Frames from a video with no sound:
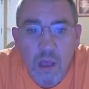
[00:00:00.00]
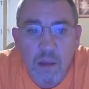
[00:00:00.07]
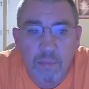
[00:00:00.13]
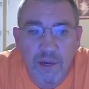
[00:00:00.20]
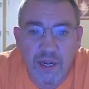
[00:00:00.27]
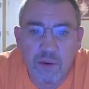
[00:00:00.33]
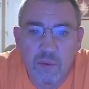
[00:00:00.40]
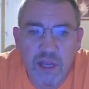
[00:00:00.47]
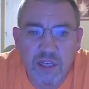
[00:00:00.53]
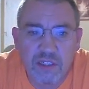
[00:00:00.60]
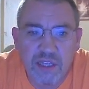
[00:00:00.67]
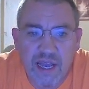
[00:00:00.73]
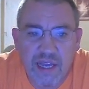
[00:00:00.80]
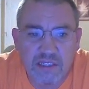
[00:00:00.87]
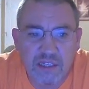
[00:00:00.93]
But anyways,
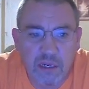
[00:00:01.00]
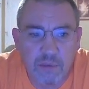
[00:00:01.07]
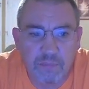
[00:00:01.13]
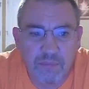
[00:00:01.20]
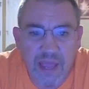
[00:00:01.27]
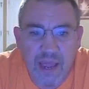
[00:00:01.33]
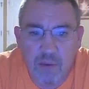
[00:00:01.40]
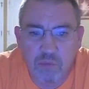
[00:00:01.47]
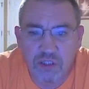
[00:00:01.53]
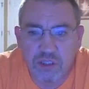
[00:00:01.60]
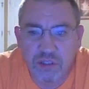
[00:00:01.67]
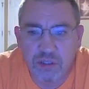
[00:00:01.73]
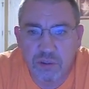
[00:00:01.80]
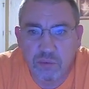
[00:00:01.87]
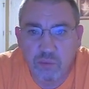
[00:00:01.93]
guys, um, that
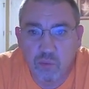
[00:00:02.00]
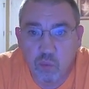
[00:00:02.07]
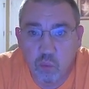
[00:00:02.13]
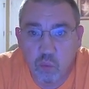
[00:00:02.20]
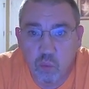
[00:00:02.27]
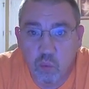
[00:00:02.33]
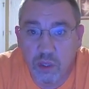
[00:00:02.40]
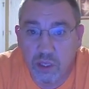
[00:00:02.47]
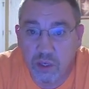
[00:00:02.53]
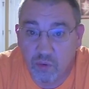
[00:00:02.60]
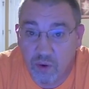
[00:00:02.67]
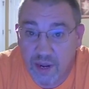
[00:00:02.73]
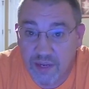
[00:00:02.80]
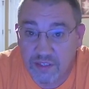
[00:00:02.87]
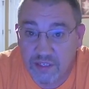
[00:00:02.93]
was really
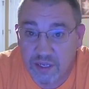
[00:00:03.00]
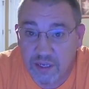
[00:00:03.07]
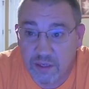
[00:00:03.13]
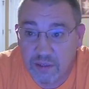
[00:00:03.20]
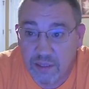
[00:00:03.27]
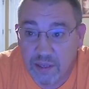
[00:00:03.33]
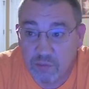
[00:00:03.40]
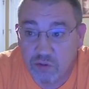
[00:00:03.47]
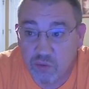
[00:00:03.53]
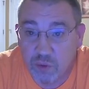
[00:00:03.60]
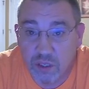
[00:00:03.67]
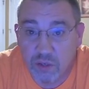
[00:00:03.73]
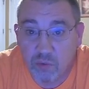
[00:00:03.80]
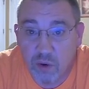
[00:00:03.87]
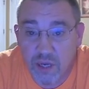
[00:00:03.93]
crazy. That was
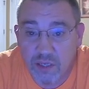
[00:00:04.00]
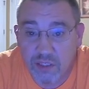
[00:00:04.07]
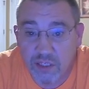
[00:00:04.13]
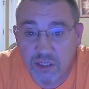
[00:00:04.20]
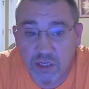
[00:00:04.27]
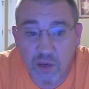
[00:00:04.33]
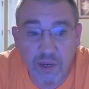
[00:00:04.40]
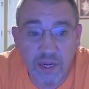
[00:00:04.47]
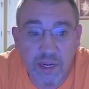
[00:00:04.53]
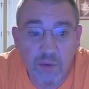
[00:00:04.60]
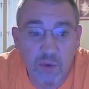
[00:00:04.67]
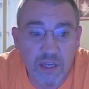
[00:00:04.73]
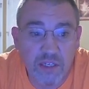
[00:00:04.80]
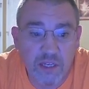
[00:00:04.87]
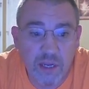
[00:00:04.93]
really crazy. So
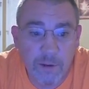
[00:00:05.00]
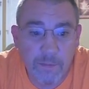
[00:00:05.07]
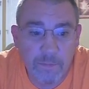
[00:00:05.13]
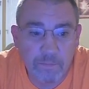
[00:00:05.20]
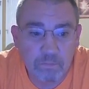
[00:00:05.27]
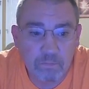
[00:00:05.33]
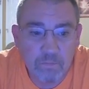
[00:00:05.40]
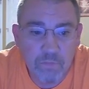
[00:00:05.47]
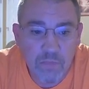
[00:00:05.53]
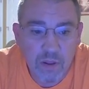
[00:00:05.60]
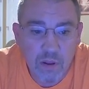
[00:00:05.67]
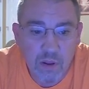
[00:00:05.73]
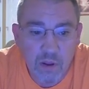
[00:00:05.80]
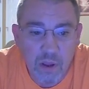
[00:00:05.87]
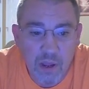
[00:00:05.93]
anyways, um,
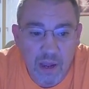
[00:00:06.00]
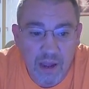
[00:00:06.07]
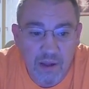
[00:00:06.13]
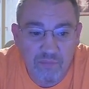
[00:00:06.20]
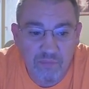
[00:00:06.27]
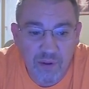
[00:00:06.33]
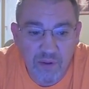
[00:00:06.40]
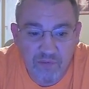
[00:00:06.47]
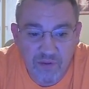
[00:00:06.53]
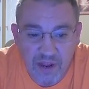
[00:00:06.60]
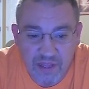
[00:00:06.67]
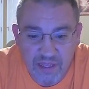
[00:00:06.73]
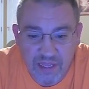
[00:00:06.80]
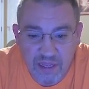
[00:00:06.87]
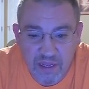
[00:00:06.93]
I, we
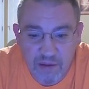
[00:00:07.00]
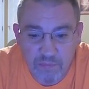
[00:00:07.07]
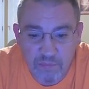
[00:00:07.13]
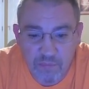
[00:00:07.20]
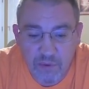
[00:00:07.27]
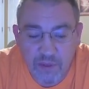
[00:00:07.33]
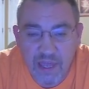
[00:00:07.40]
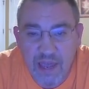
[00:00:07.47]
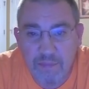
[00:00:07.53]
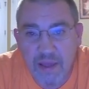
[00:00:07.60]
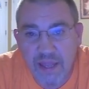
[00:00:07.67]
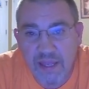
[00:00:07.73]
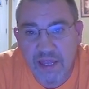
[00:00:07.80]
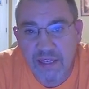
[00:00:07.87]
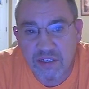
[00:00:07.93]
finally um, we came
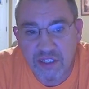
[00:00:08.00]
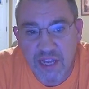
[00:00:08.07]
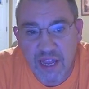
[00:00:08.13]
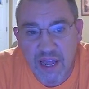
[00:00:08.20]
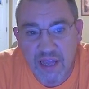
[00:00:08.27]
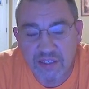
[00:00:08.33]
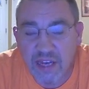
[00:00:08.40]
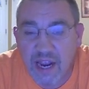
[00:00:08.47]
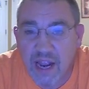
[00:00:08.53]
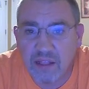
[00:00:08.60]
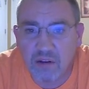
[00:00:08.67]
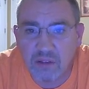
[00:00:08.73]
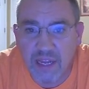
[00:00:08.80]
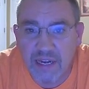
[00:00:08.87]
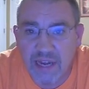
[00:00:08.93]
back inside.
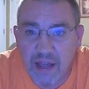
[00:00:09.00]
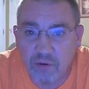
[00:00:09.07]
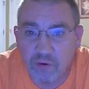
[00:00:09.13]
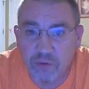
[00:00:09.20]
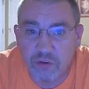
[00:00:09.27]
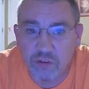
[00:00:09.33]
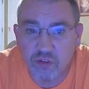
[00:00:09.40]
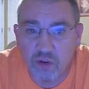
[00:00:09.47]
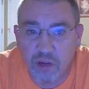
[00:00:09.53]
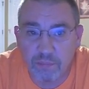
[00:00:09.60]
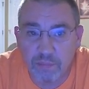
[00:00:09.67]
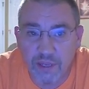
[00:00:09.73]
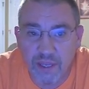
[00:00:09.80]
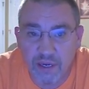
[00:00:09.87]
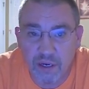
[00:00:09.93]
Tyler laid out on the truck
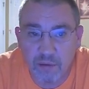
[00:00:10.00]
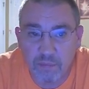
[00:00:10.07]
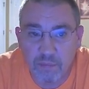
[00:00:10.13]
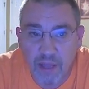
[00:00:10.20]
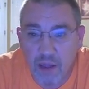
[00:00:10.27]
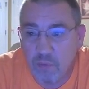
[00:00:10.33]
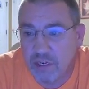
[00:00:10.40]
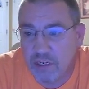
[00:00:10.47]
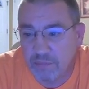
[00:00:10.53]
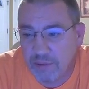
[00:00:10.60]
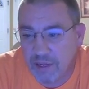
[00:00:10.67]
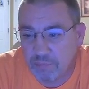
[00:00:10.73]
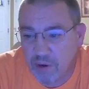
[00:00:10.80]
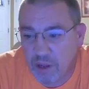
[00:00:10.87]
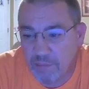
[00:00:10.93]
bed. Um, I went to
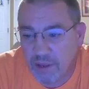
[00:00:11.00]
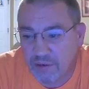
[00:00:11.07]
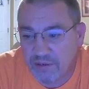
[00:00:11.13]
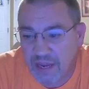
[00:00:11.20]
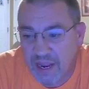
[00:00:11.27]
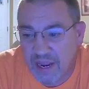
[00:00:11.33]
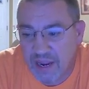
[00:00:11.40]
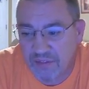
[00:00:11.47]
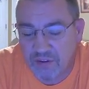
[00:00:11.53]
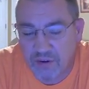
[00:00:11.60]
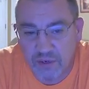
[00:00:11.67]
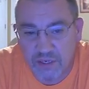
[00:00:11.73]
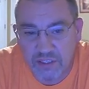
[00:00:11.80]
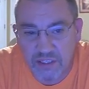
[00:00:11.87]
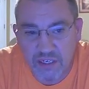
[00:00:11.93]
bed probably about
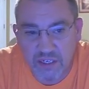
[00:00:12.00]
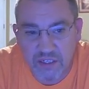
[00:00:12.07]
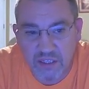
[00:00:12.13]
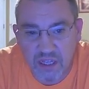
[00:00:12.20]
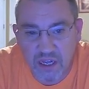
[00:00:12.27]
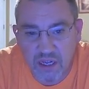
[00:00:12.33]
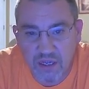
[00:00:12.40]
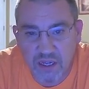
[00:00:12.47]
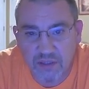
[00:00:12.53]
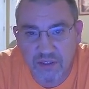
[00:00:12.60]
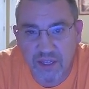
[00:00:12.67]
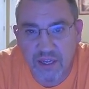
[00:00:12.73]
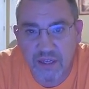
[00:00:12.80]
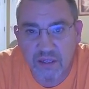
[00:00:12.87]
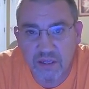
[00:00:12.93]
9:30, 10 o'clock, I
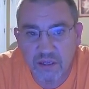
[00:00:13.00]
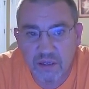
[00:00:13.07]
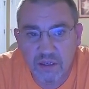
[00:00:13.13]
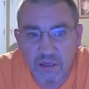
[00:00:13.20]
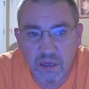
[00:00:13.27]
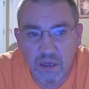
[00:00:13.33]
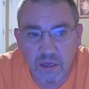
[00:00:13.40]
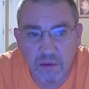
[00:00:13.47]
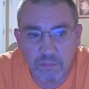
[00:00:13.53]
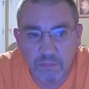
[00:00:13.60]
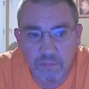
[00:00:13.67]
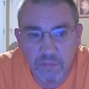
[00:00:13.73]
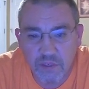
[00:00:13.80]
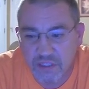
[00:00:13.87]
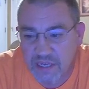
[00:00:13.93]
think,
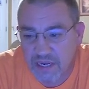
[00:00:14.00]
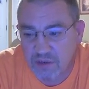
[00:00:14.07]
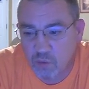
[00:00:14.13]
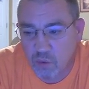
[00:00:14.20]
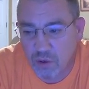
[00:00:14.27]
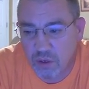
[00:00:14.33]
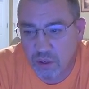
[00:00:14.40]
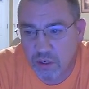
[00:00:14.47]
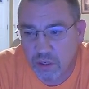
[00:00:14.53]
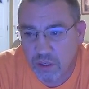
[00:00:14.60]
because um, I had to work